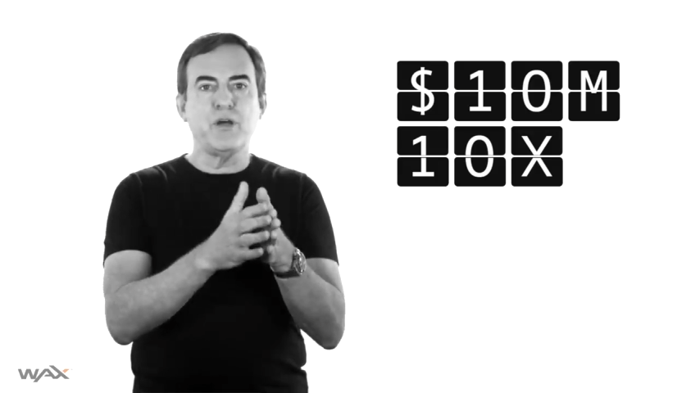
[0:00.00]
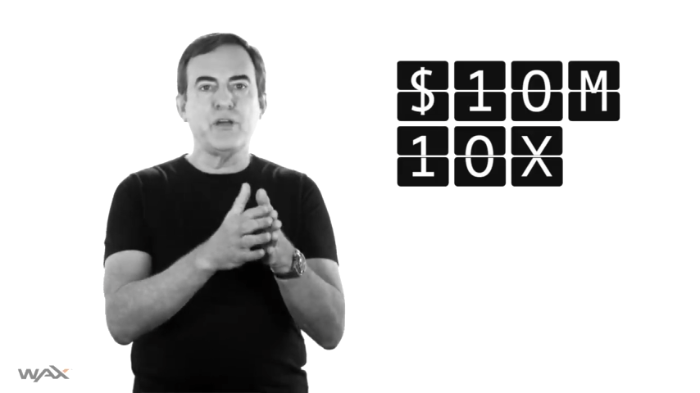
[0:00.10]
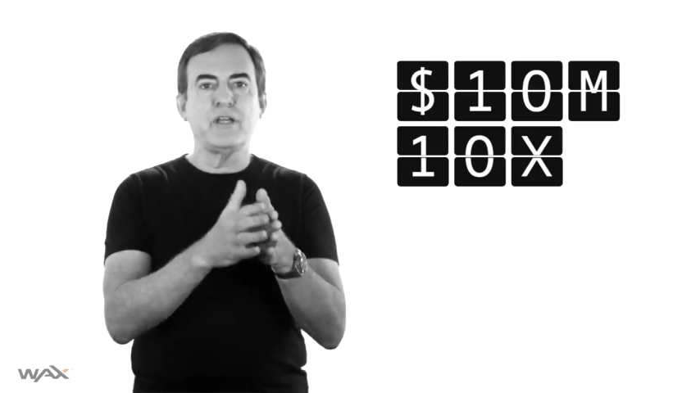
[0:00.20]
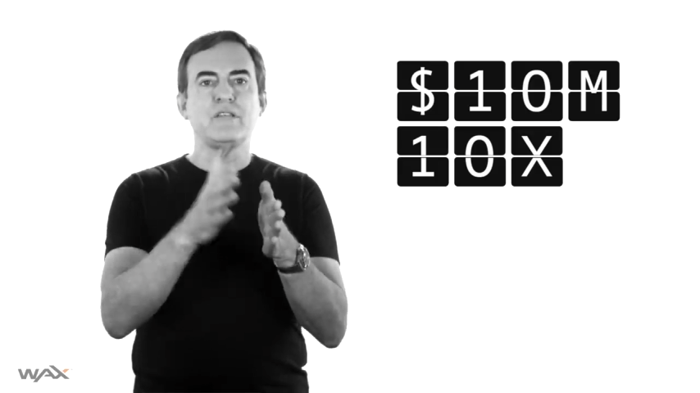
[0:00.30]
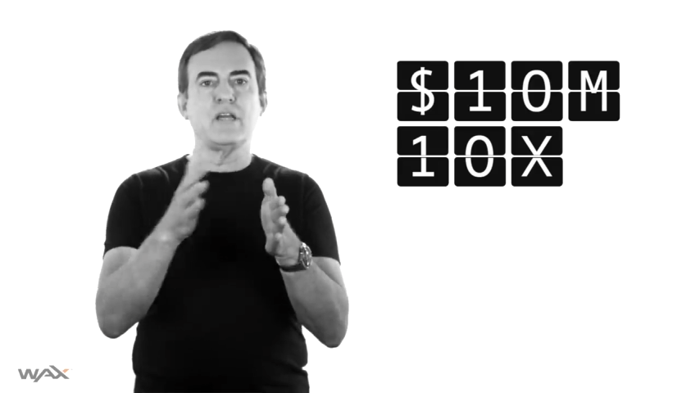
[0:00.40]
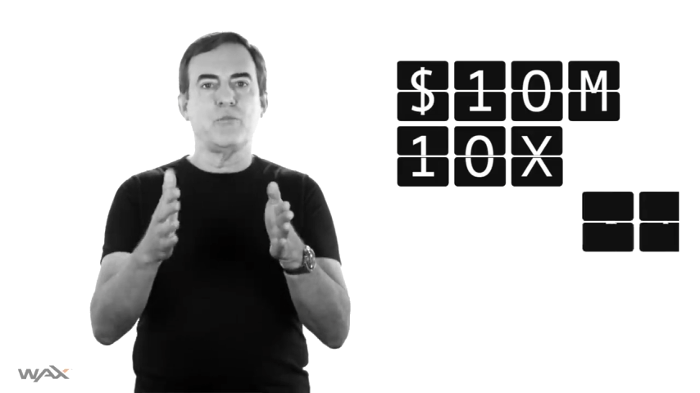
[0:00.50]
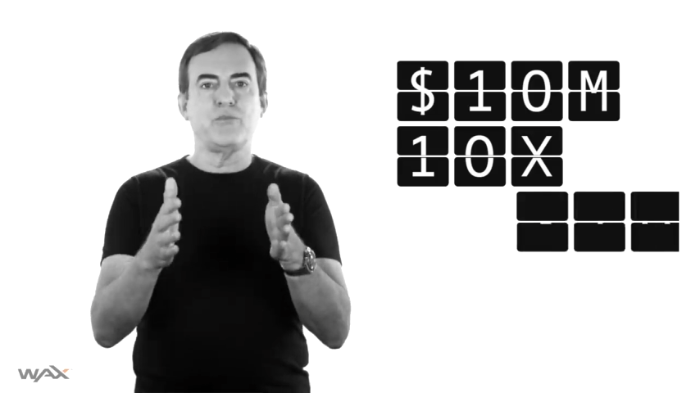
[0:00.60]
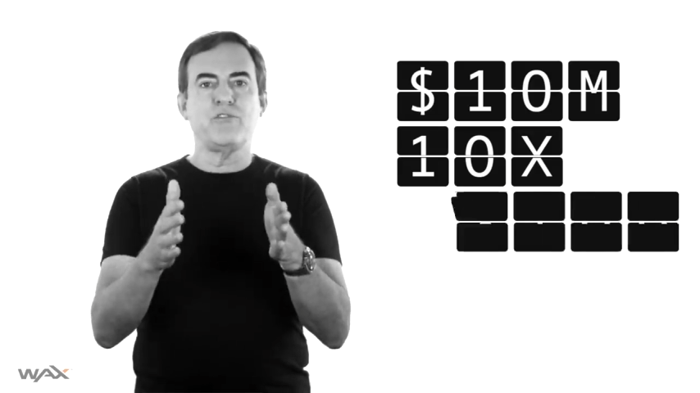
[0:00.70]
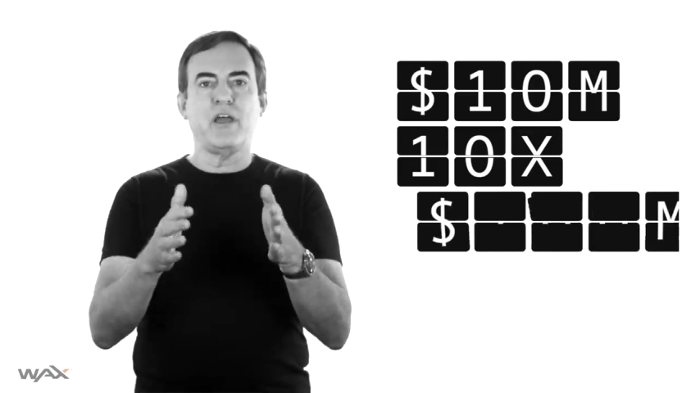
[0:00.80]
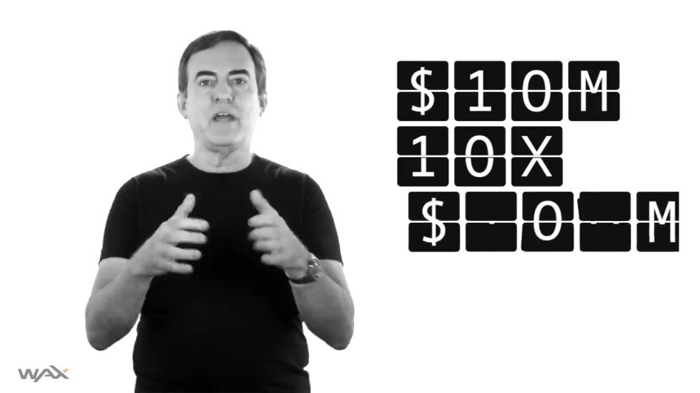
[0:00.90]
million
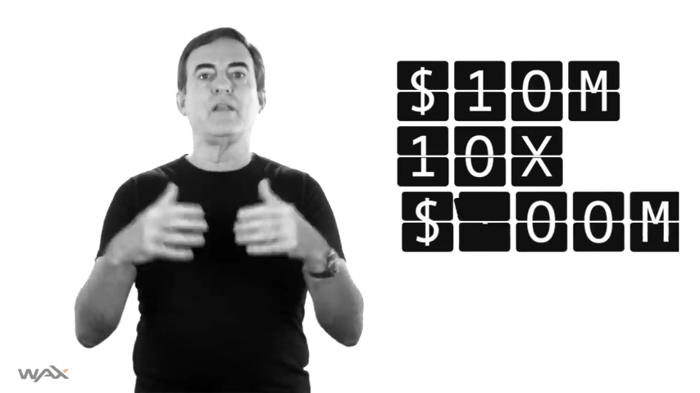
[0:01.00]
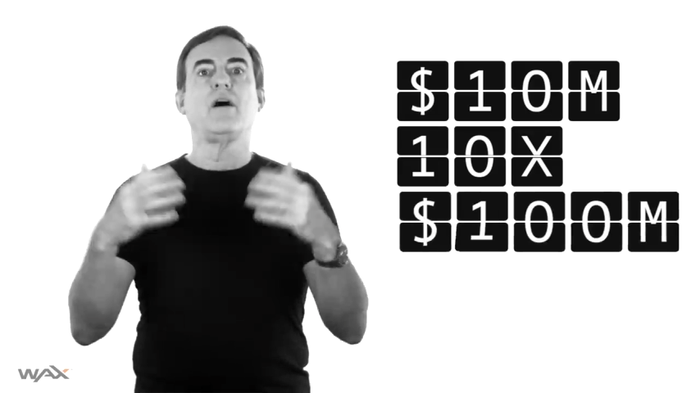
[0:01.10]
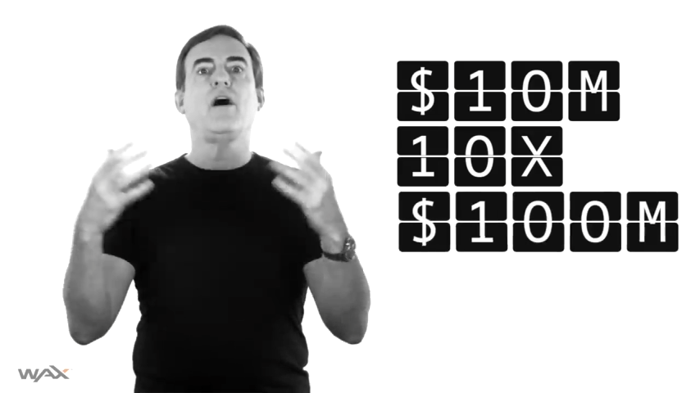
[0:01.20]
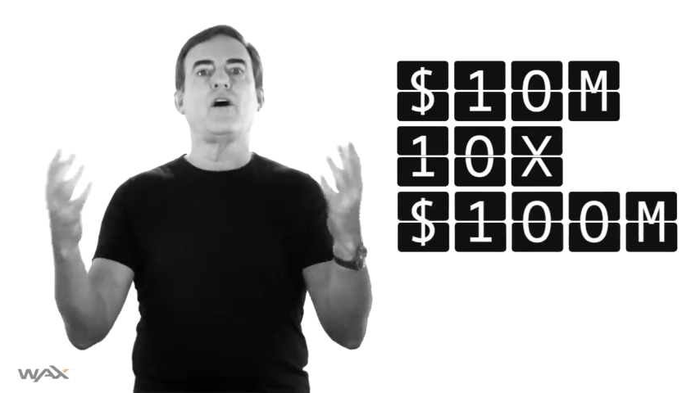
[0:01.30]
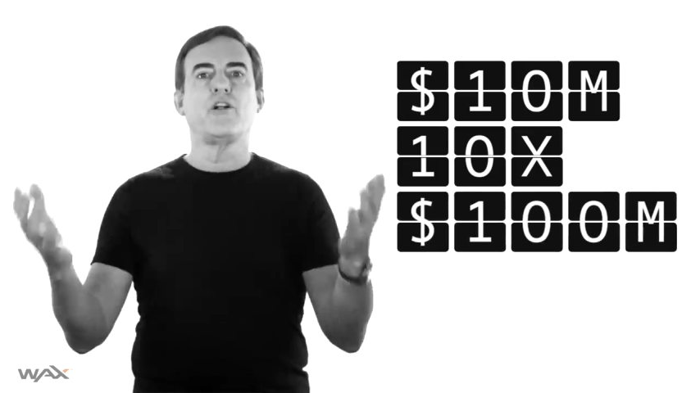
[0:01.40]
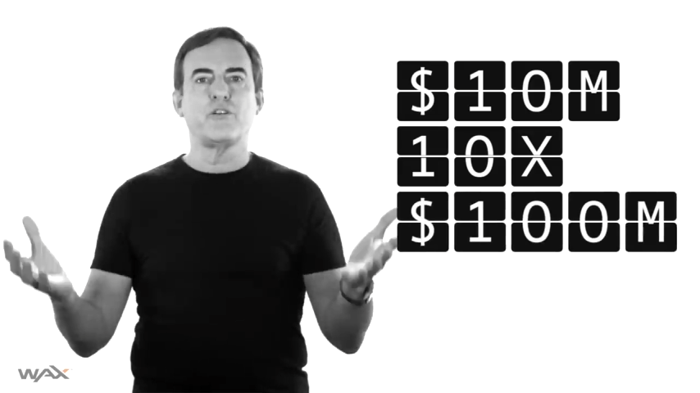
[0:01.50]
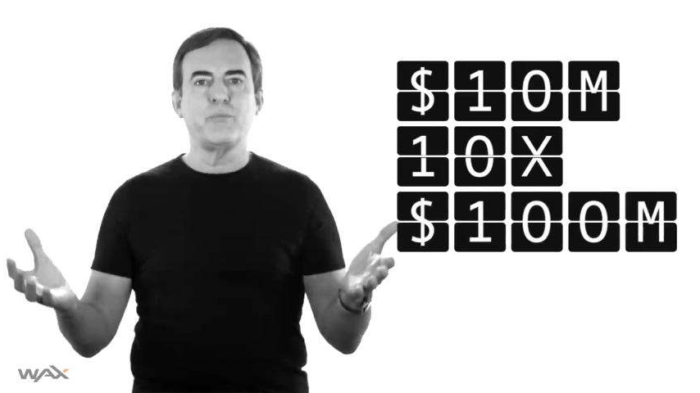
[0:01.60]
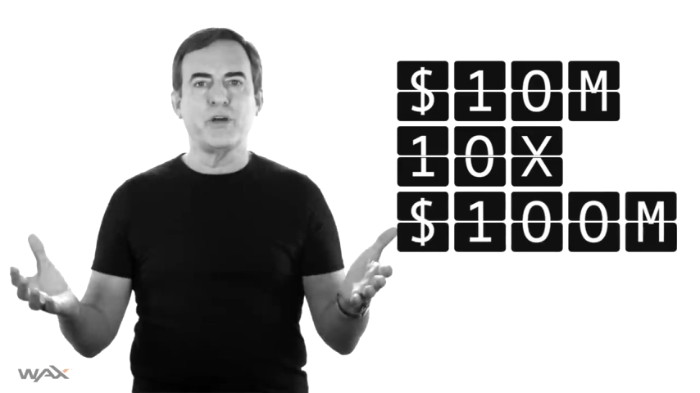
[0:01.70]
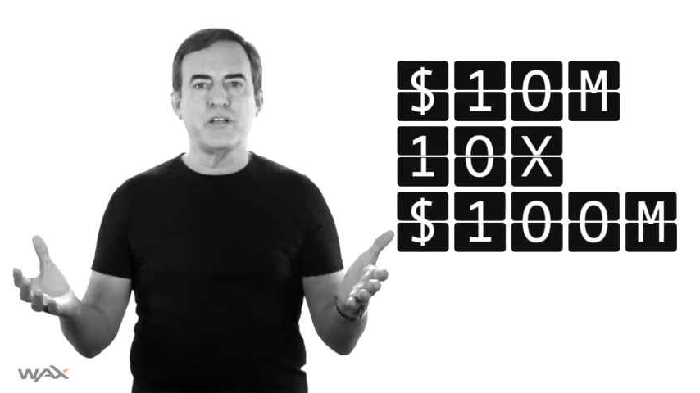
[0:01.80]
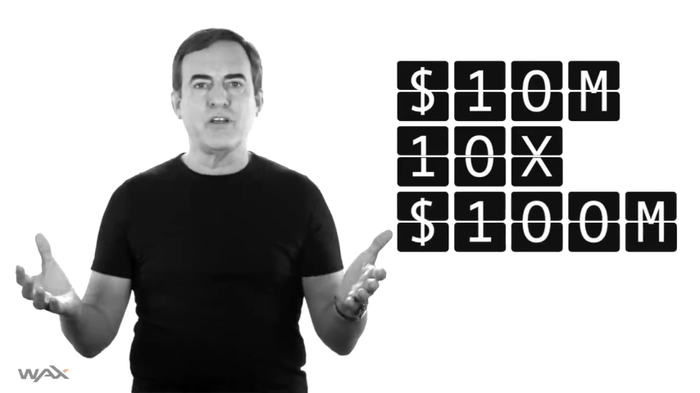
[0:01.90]
times 10, $100
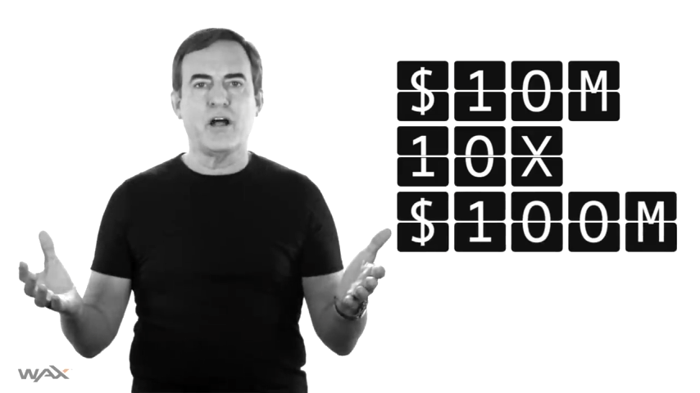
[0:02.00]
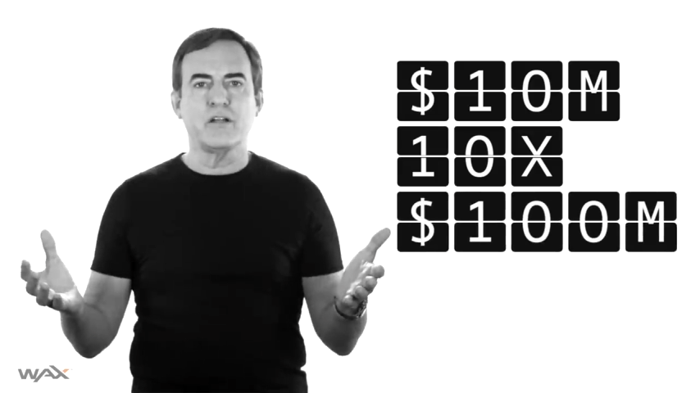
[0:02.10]
million.